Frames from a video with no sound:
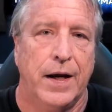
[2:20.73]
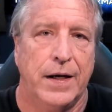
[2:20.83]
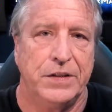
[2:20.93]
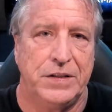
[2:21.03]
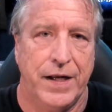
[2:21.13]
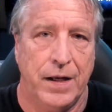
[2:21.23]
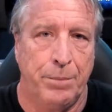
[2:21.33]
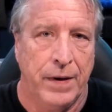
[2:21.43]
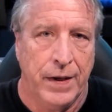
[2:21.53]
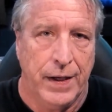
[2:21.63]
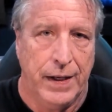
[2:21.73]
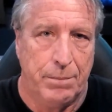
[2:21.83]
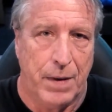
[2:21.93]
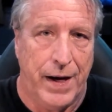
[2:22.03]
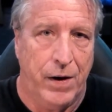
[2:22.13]
setup
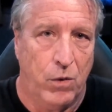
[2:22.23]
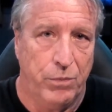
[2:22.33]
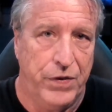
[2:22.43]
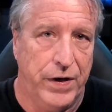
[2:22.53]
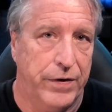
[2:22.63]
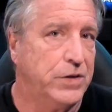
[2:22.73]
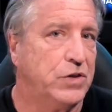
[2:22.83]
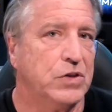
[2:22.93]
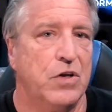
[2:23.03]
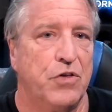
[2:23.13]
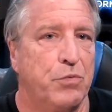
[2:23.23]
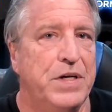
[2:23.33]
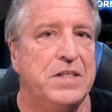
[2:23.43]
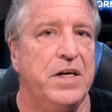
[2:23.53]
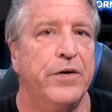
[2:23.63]
in my home theater. It's just a
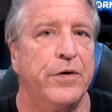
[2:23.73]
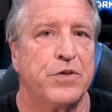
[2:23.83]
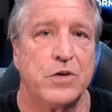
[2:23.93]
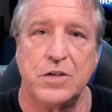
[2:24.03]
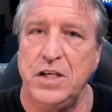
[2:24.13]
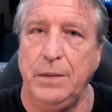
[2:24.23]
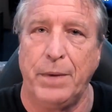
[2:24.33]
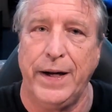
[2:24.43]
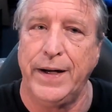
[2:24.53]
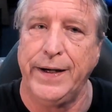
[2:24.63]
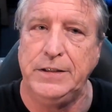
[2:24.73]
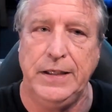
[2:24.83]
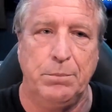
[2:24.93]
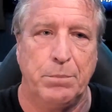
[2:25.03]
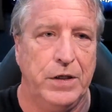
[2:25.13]
3-seater, 13 by
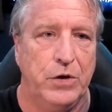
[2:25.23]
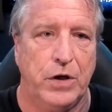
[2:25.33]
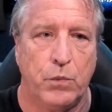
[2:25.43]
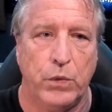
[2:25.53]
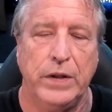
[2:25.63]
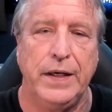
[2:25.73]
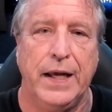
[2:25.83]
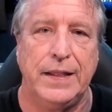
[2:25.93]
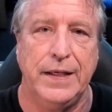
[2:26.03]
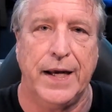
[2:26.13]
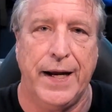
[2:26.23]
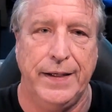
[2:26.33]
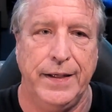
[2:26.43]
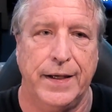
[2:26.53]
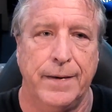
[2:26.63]
19, but you can really get the idea.